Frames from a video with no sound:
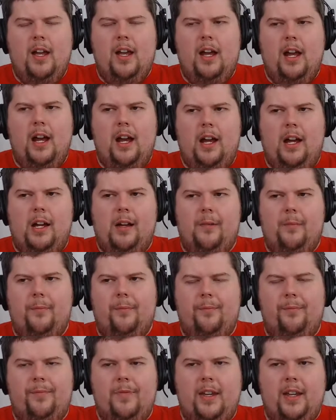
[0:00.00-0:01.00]

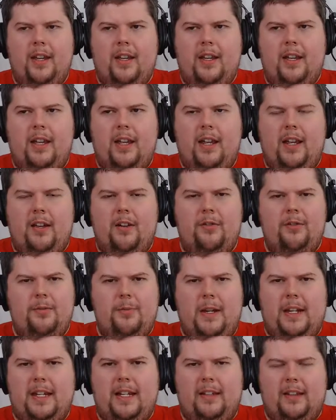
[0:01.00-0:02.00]
And who's
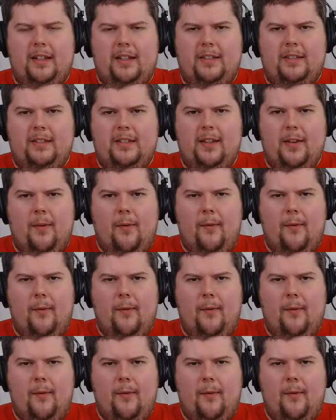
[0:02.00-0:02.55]
making this?